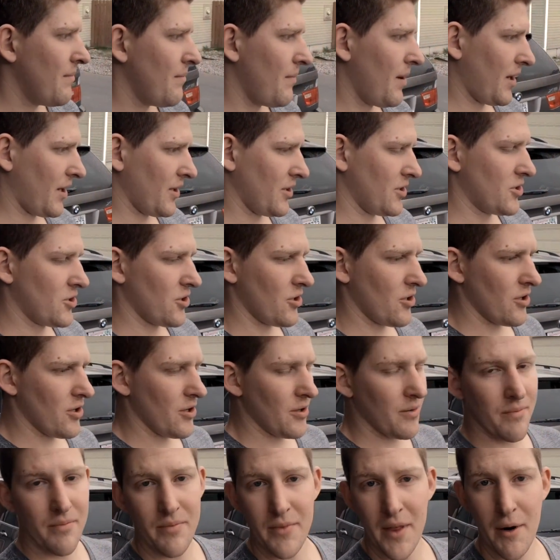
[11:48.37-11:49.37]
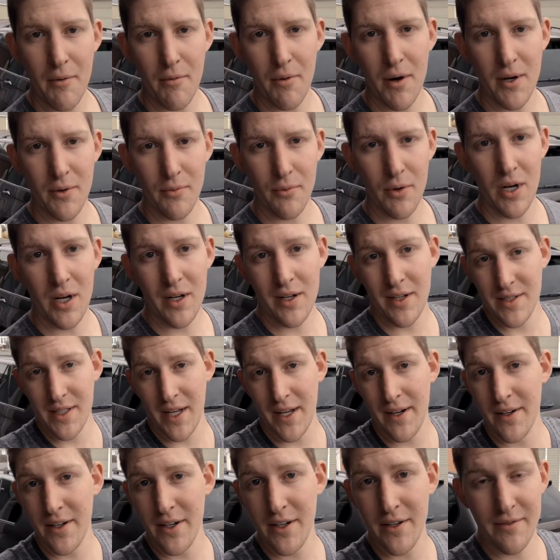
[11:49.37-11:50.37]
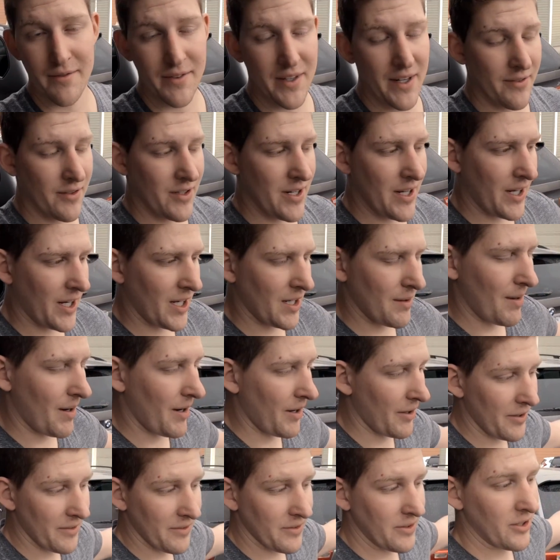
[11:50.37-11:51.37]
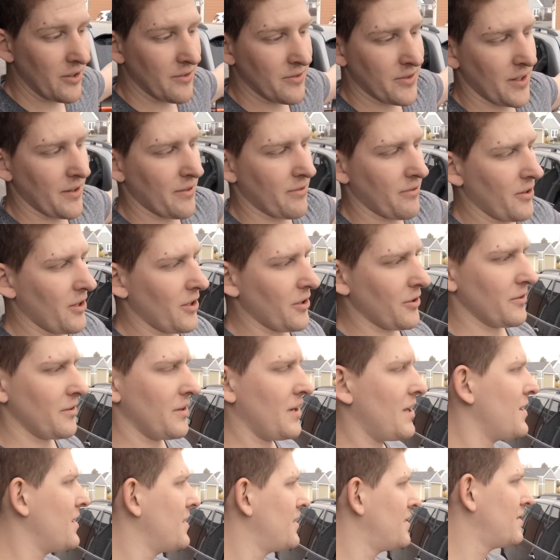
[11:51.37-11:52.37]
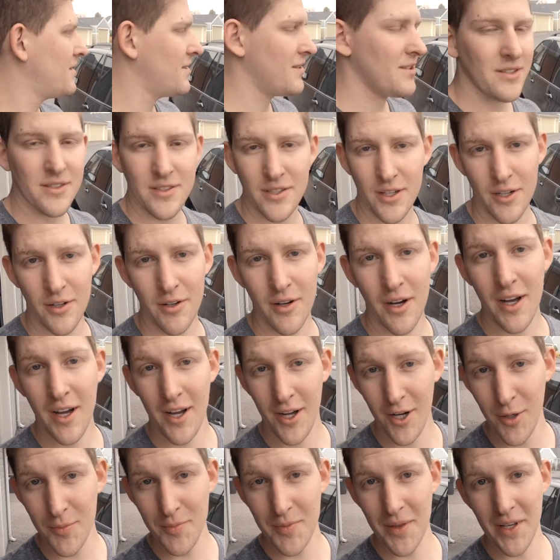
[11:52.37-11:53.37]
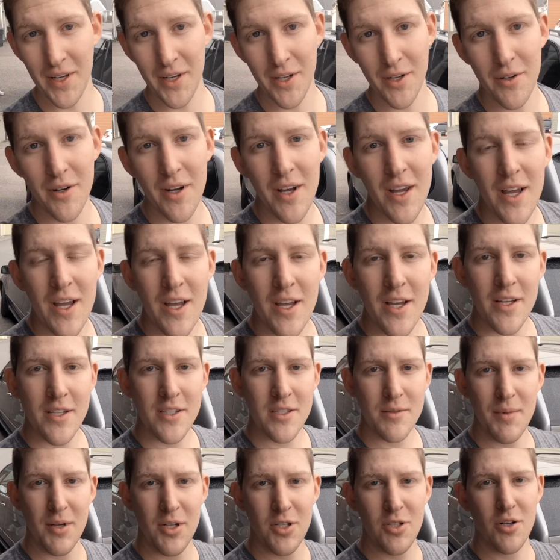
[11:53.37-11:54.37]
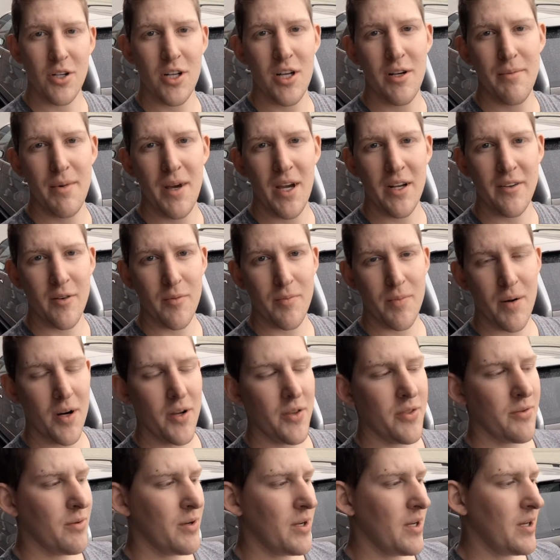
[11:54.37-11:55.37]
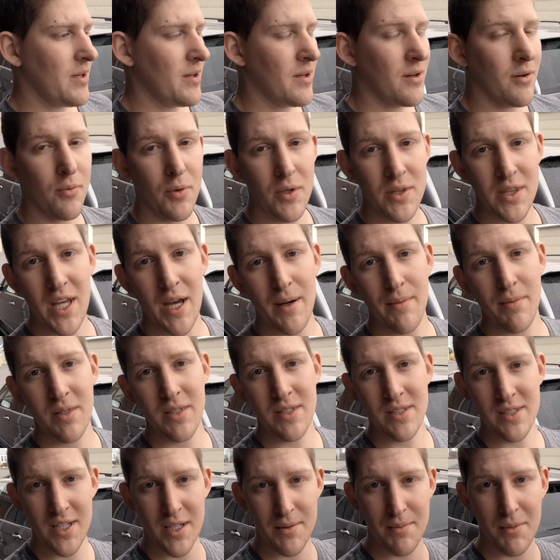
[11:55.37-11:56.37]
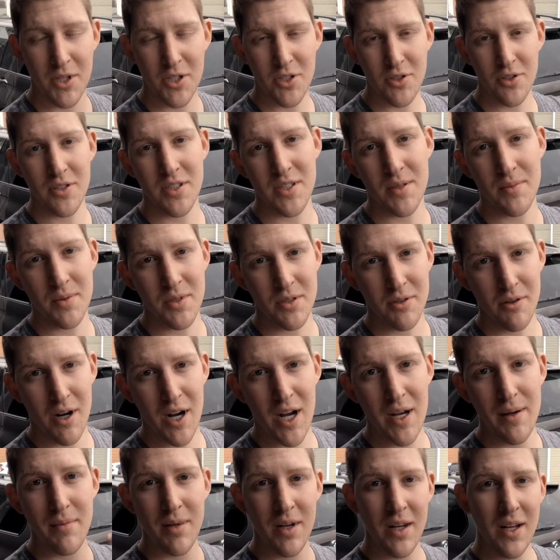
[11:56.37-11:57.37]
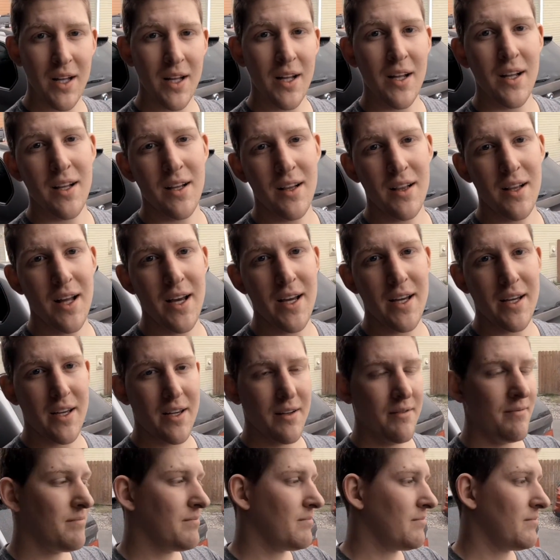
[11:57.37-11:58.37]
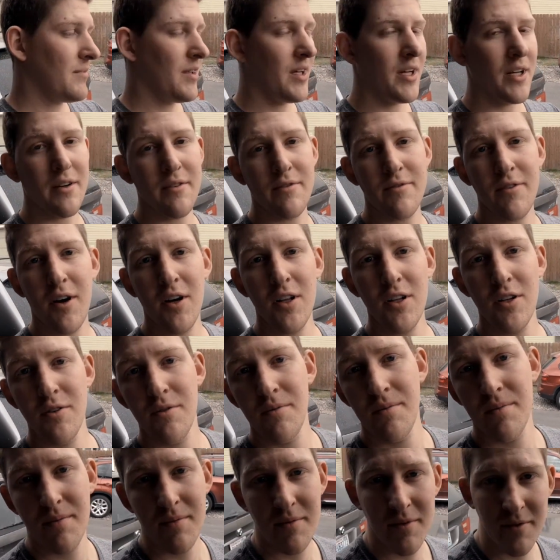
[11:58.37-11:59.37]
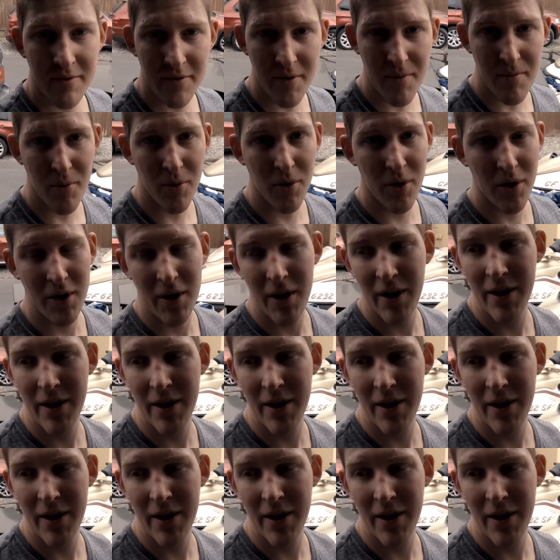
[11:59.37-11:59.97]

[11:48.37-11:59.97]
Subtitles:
making sure they run well, because I don't know, I've never taken them out. I don't even know if they float. So hope they do. So make sure to come back for part 3. With that being said, make sure to subscribe, like, and follow for more